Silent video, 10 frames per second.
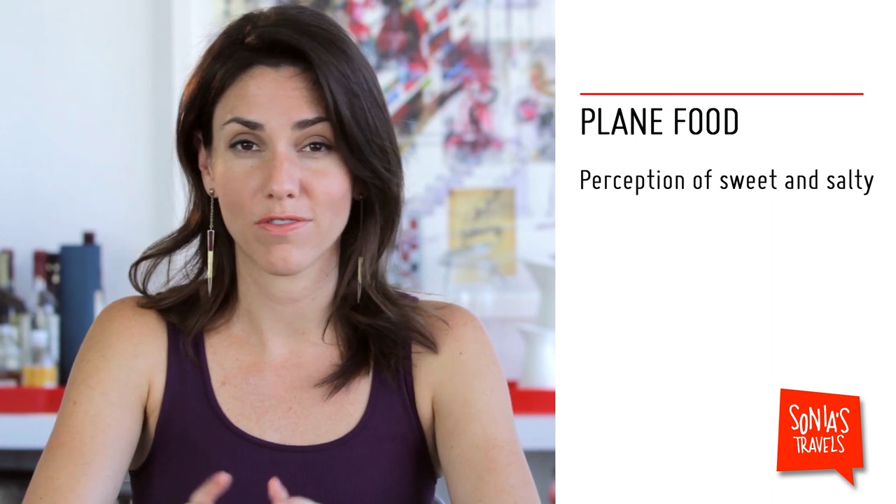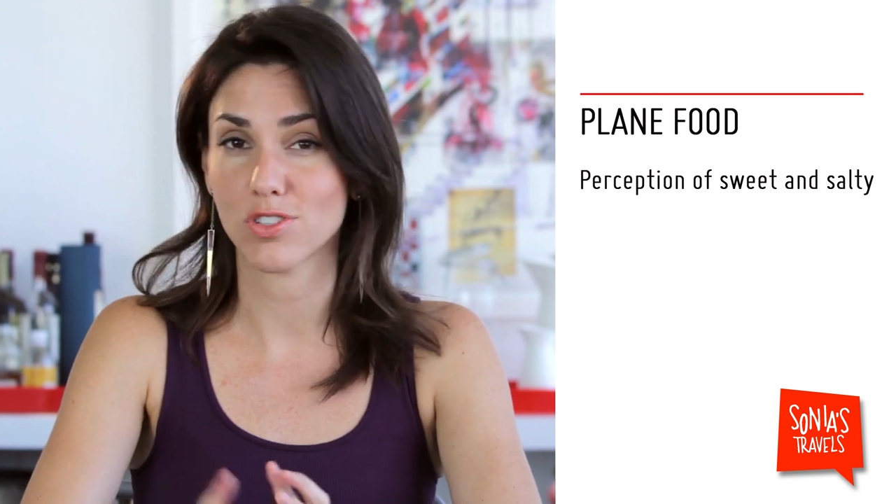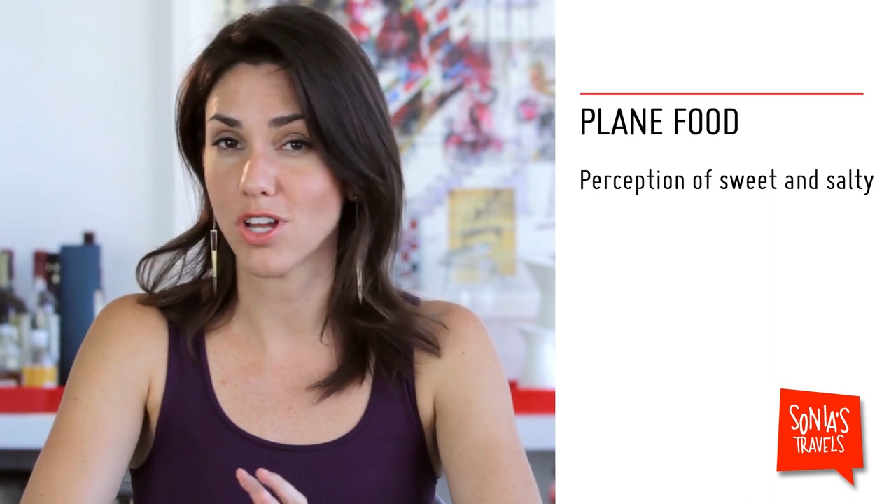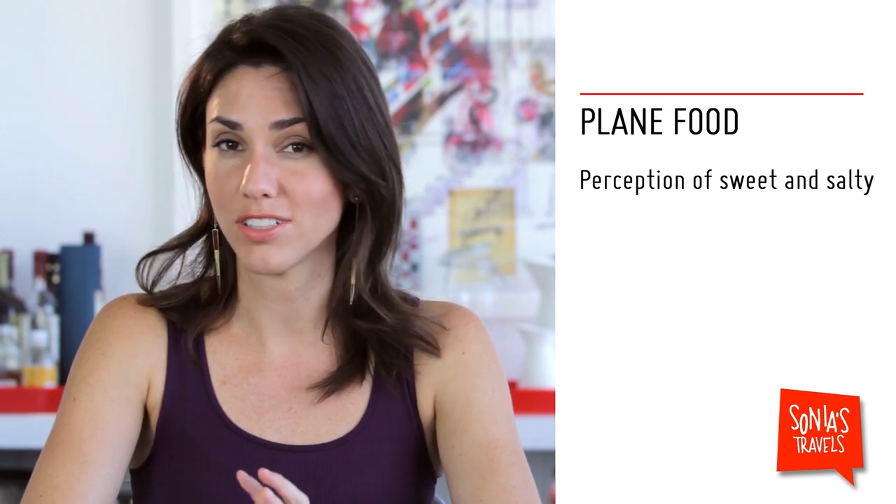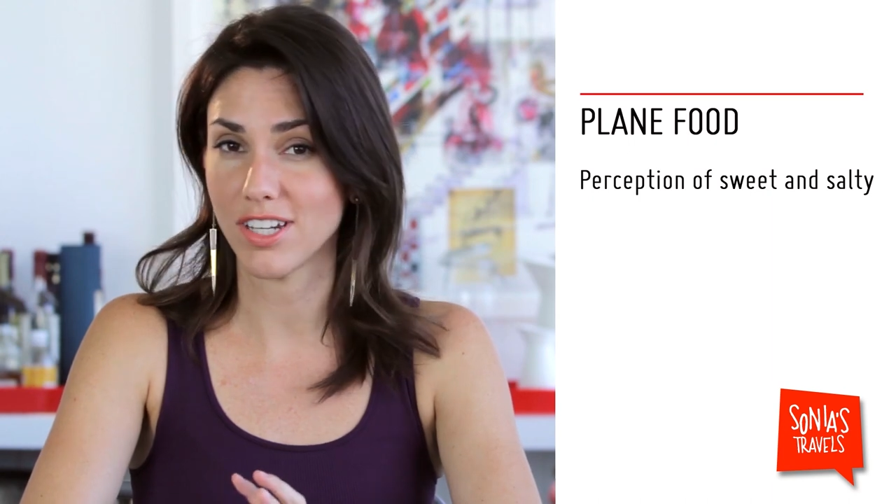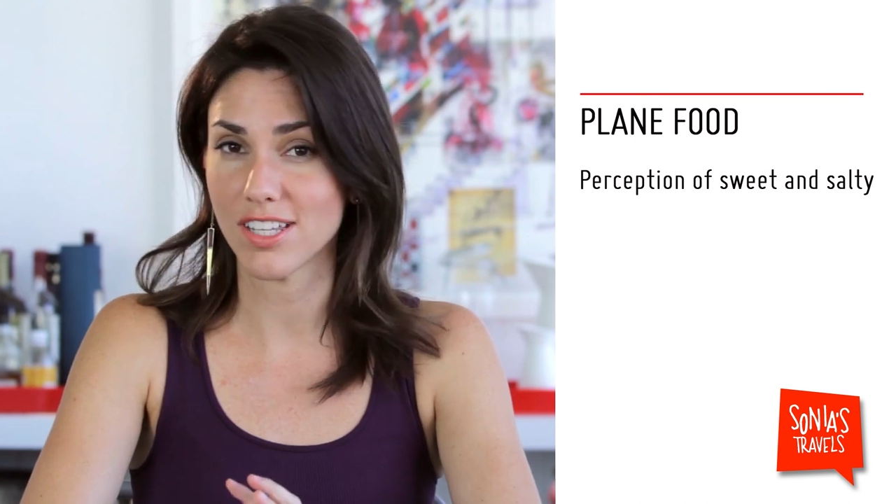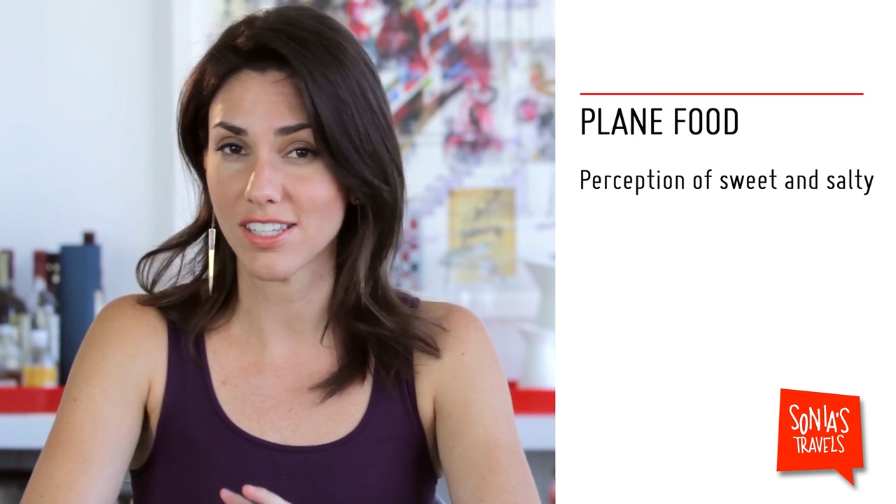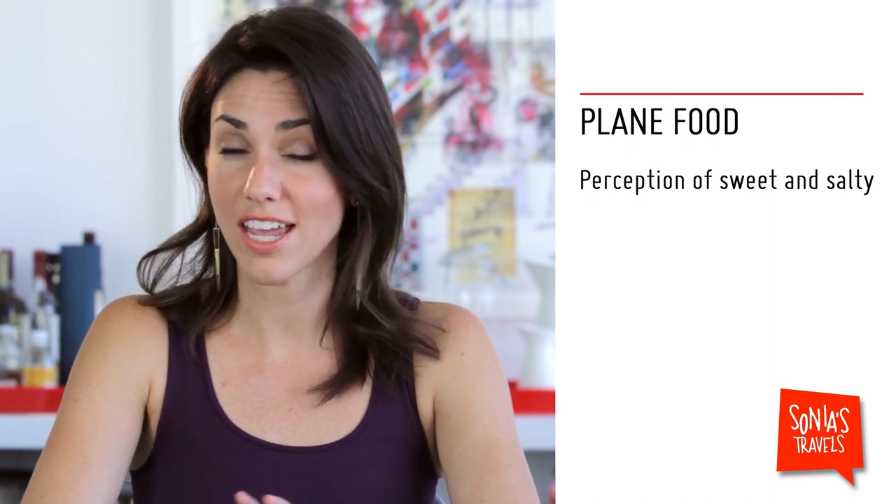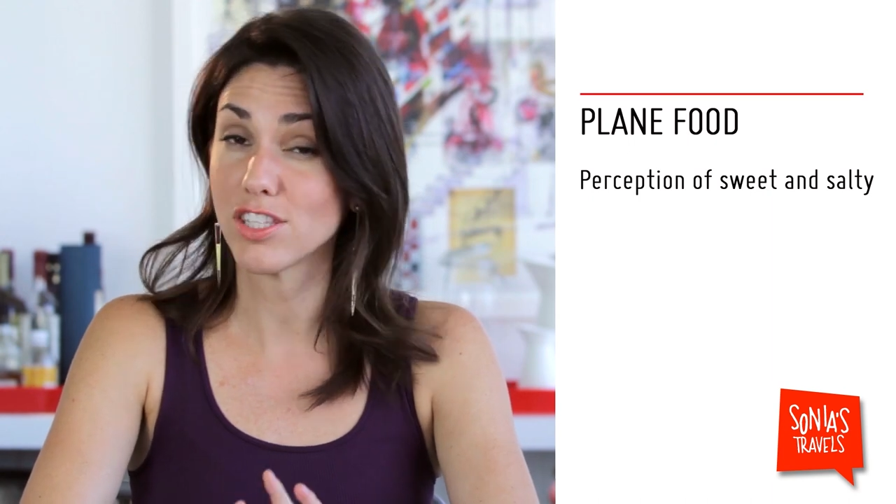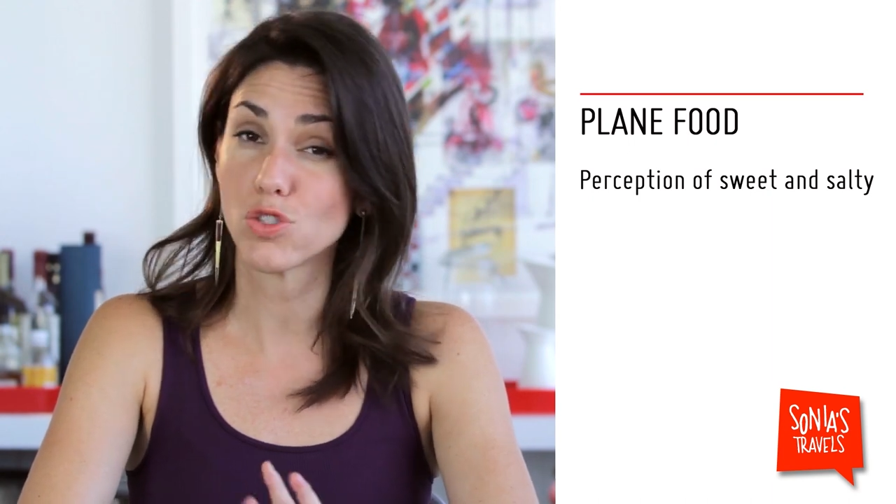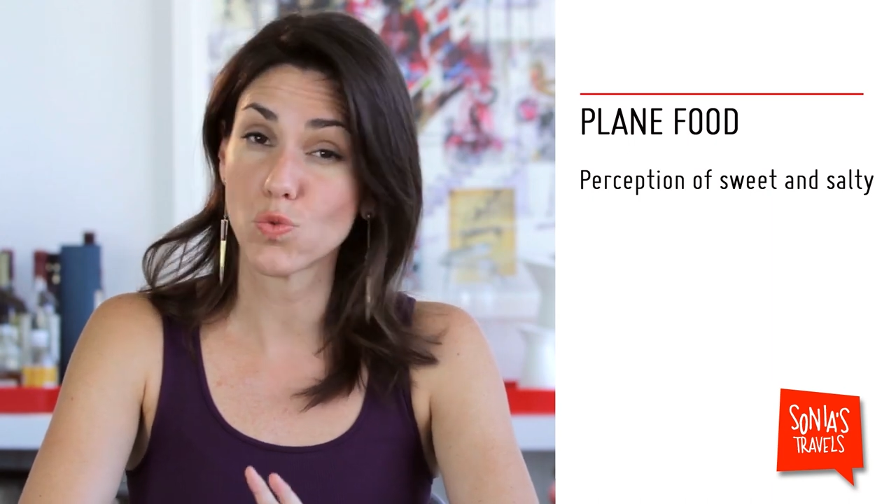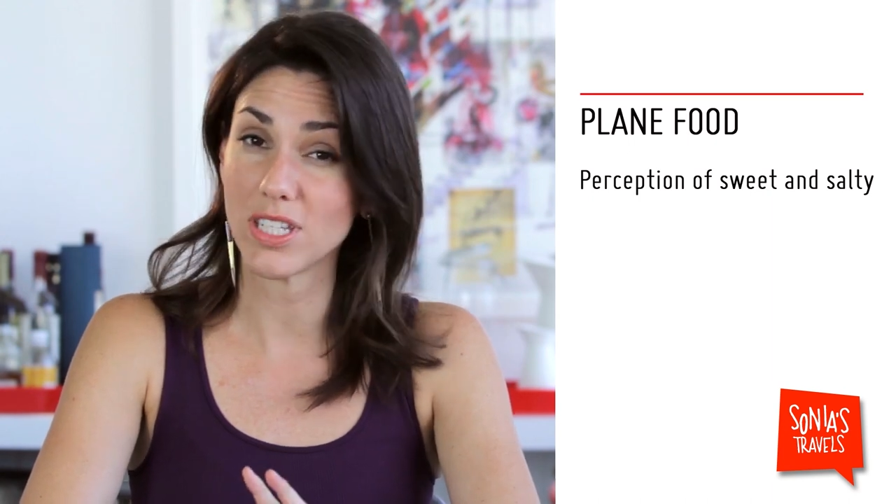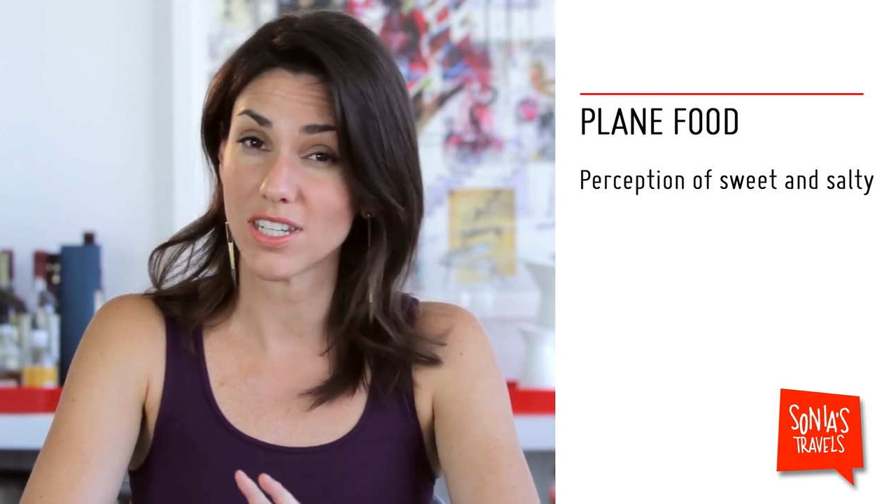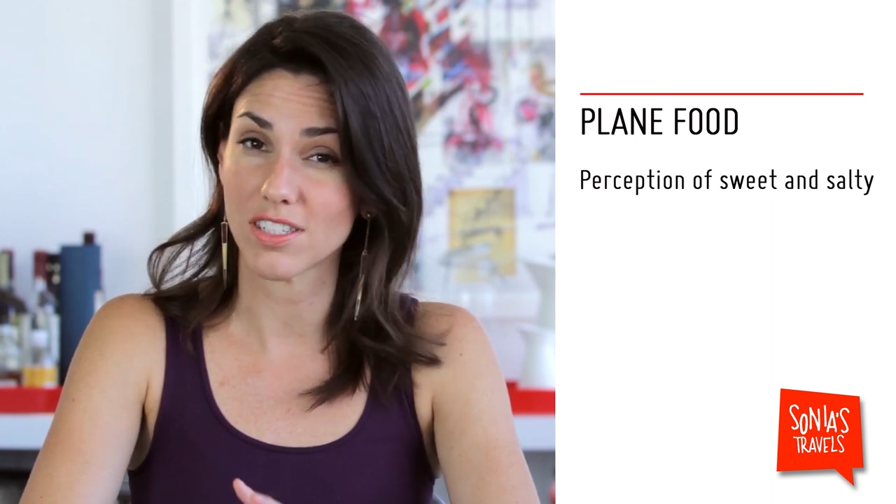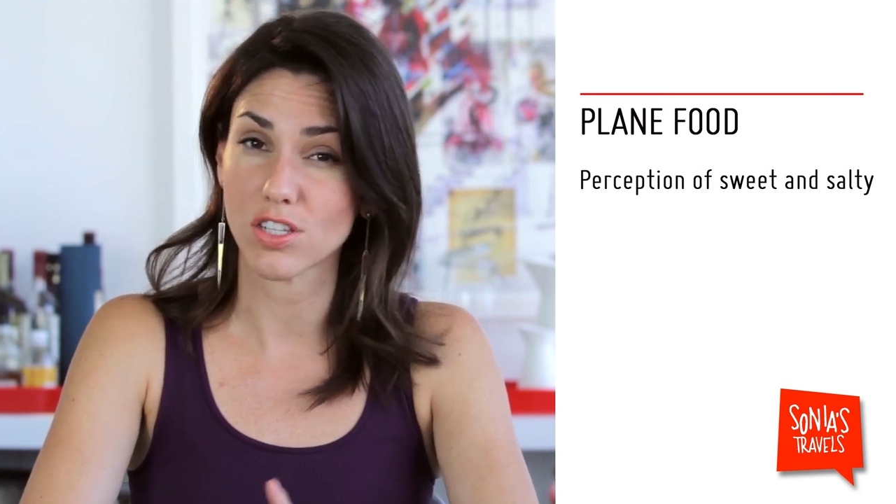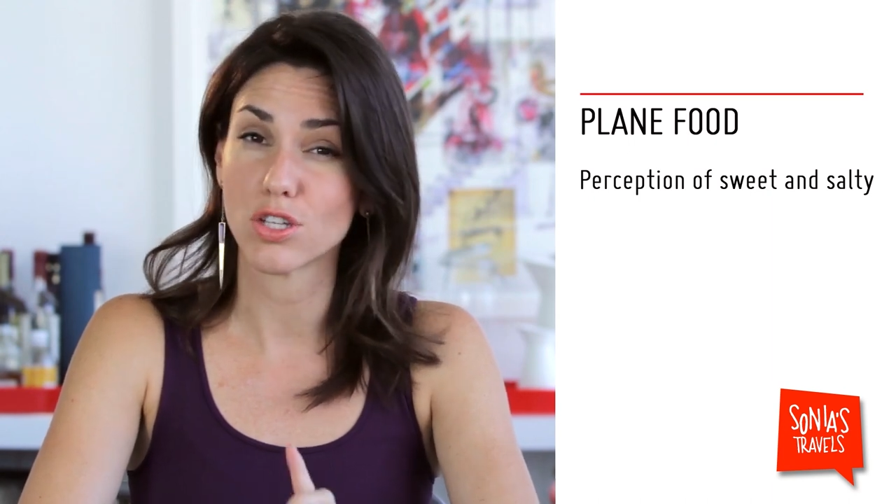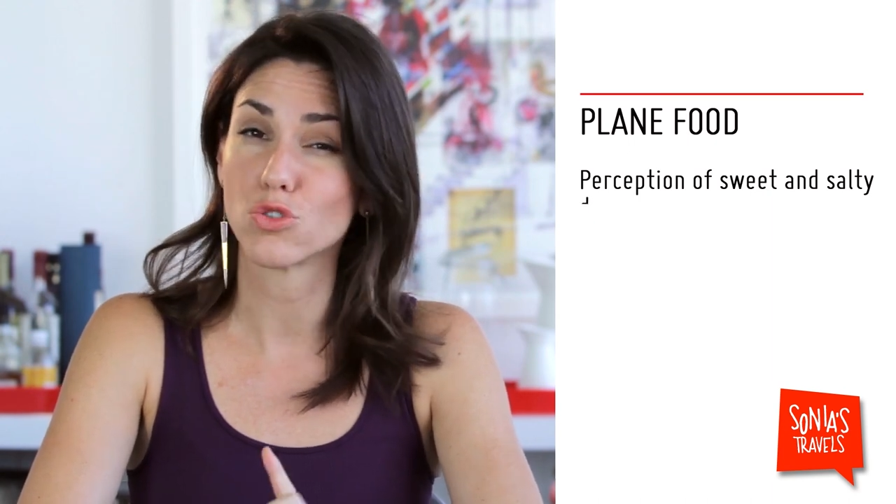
of saltiness and sweetness